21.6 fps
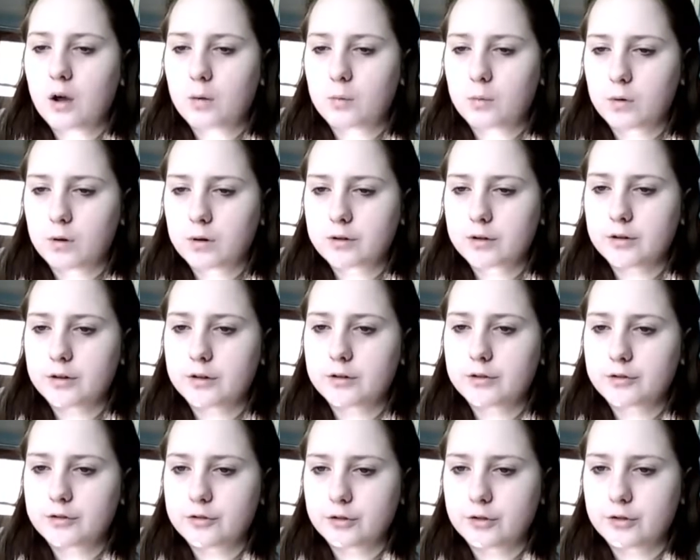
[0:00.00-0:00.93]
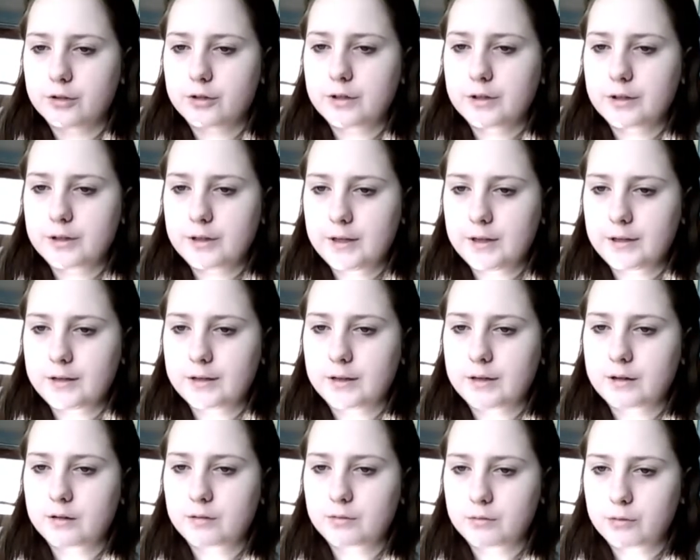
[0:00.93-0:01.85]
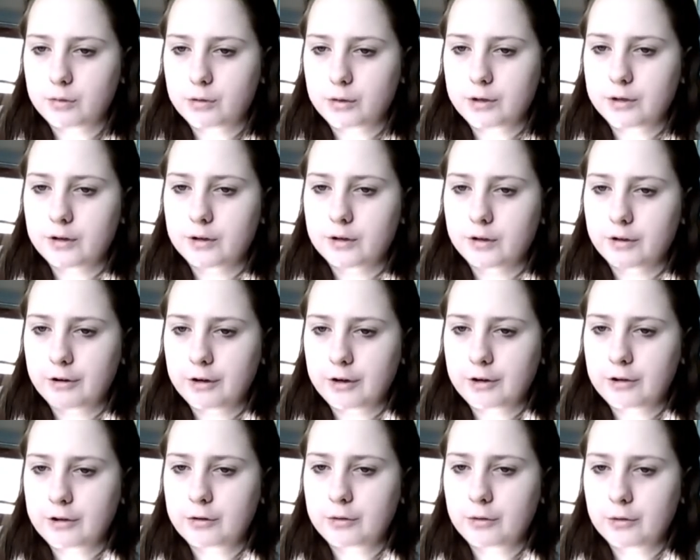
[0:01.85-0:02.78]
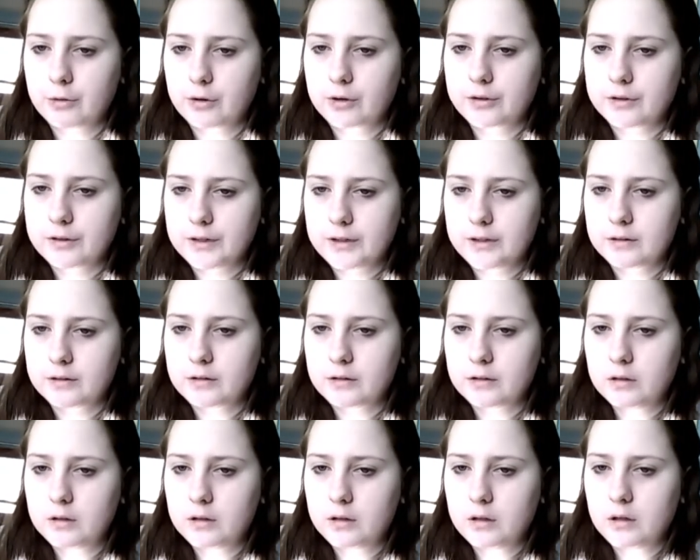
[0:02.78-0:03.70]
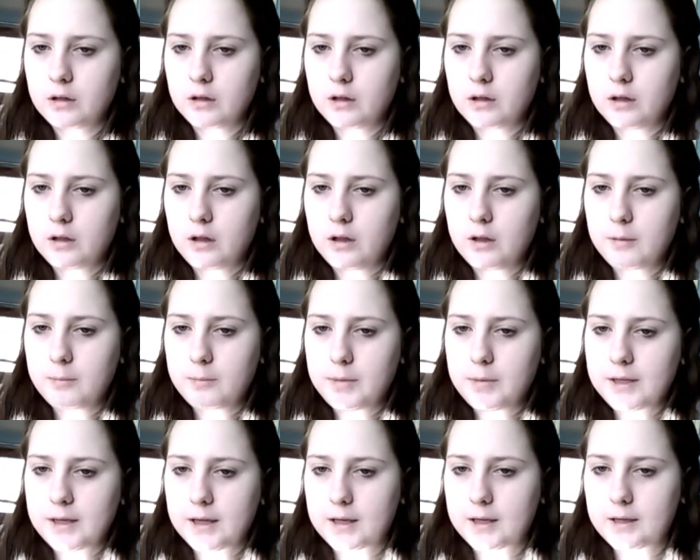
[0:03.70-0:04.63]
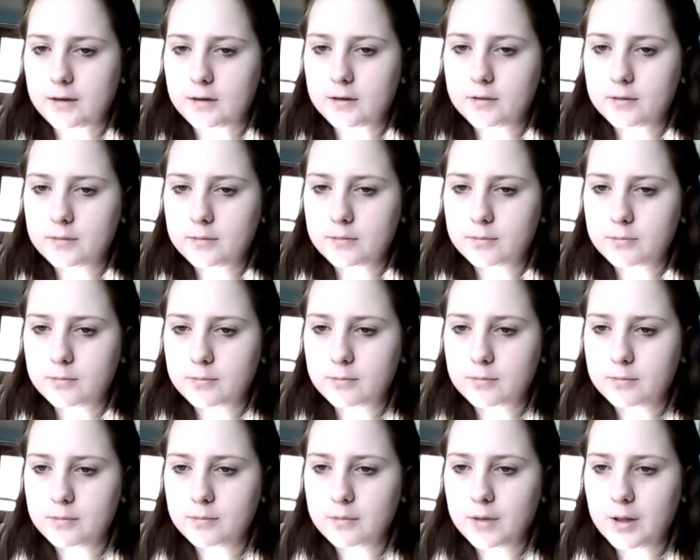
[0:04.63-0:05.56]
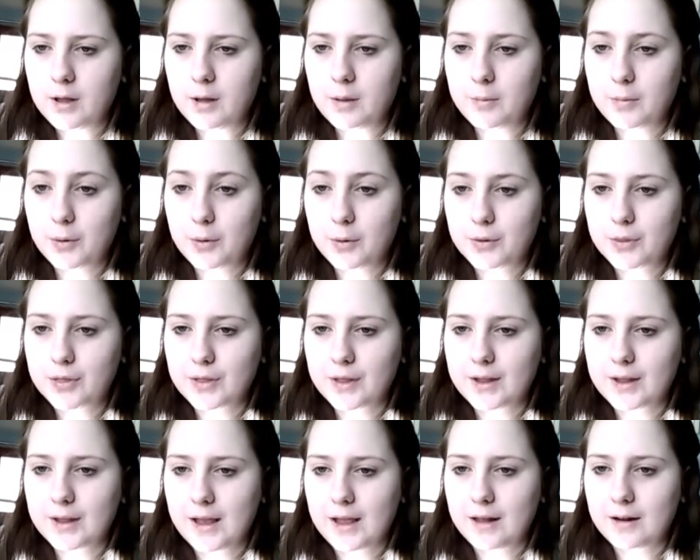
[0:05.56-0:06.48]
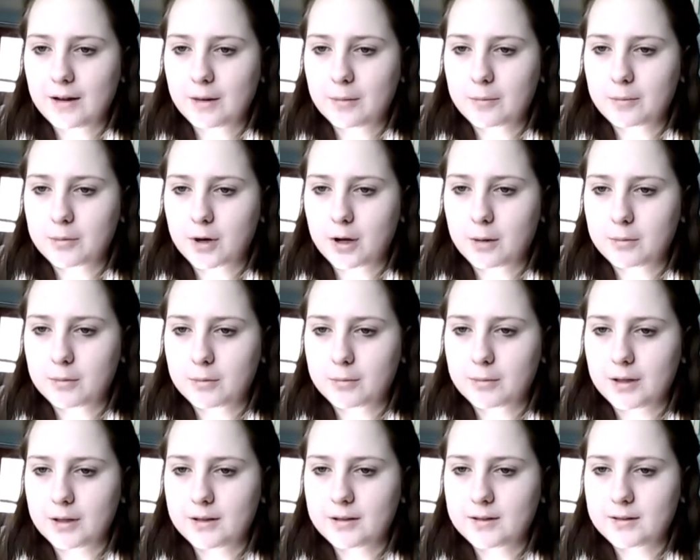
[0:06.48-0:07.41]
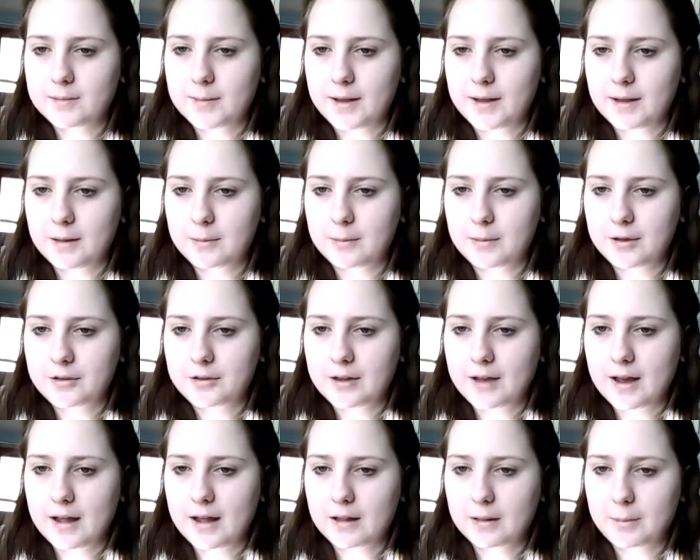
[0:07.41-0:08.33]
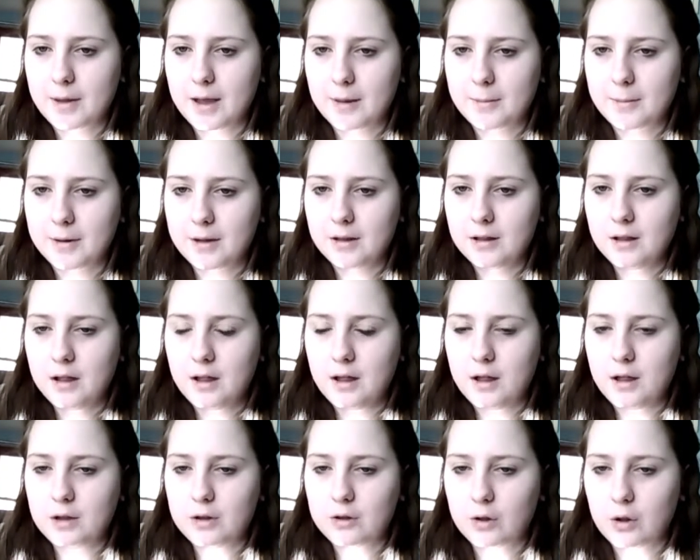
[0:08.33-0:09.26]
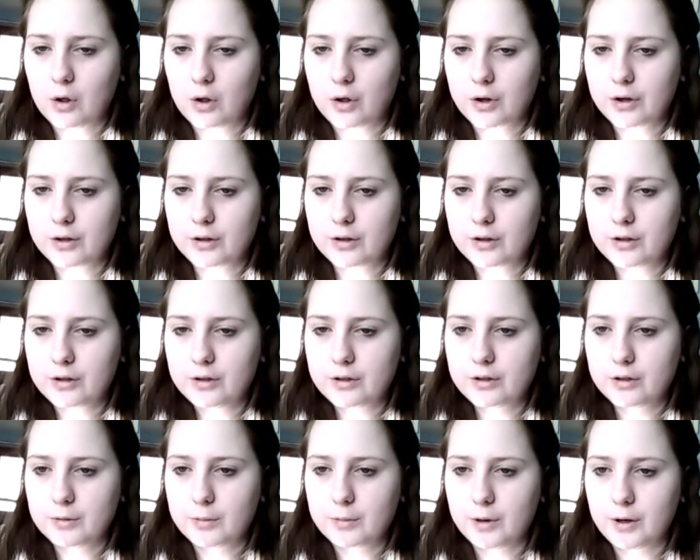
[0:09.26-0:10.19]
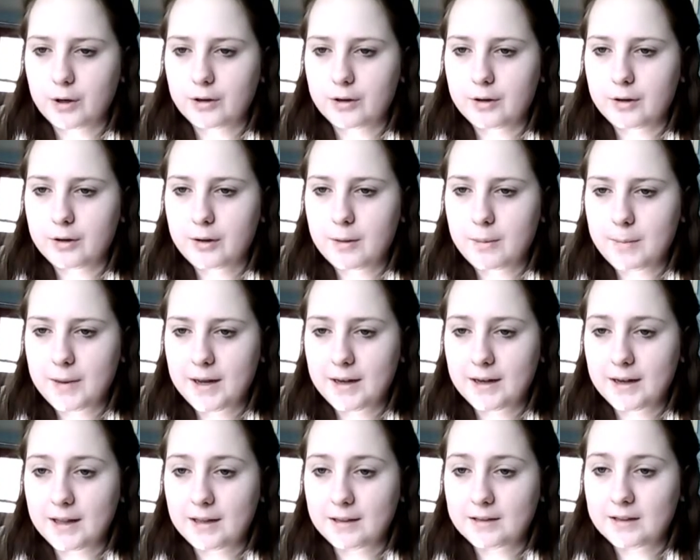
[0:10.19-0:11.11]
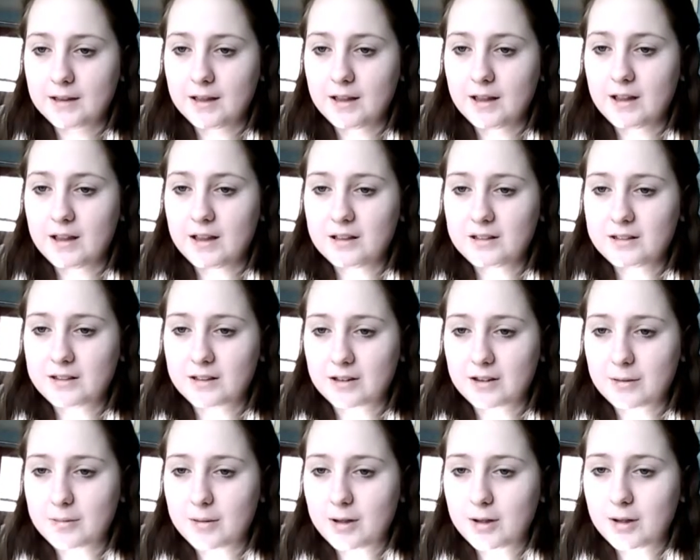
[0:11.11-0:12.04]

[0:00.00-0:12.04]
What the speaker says: water, sure, data, ruin, crayon, New Orleans, begin, both, again, probably, spit image, Alabama, lawyer, coupon, mayonnaise, syrup,